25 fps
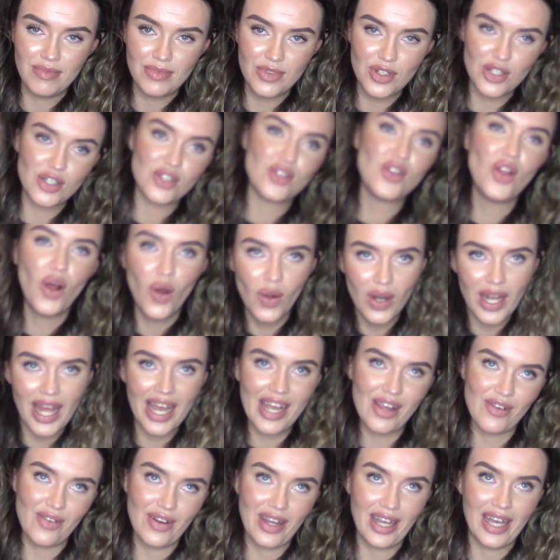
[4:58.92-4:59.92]
just not
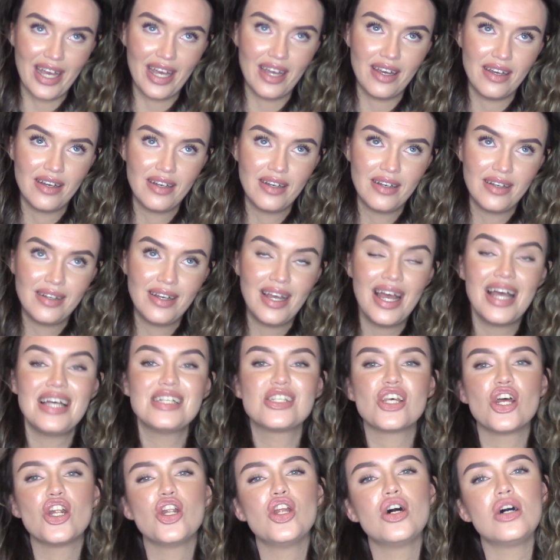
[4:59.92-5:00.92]
layering it.
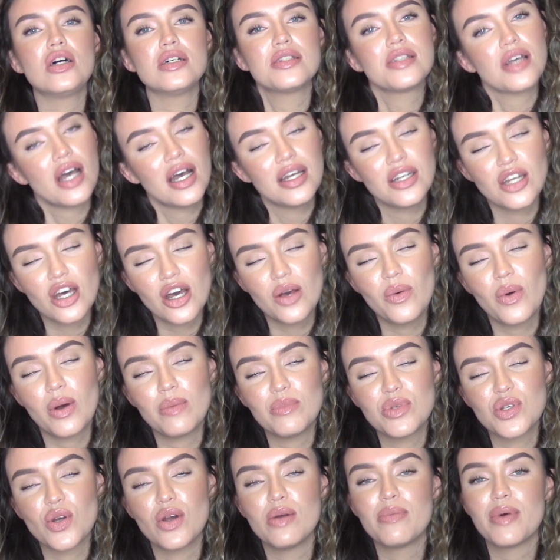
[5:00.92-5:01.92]
It's a lot, I know,
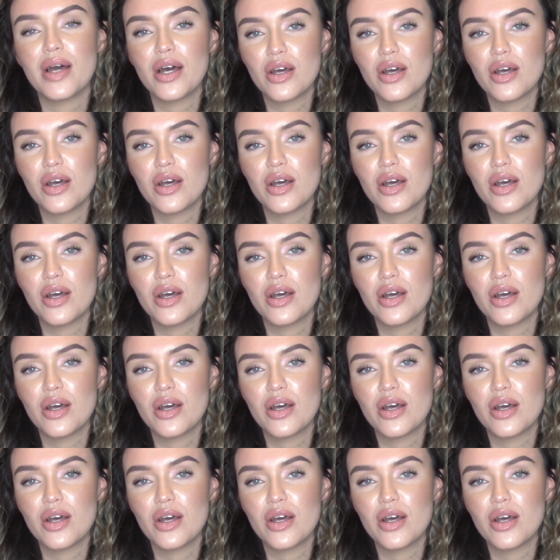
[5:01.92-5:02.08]
I'm sorry, but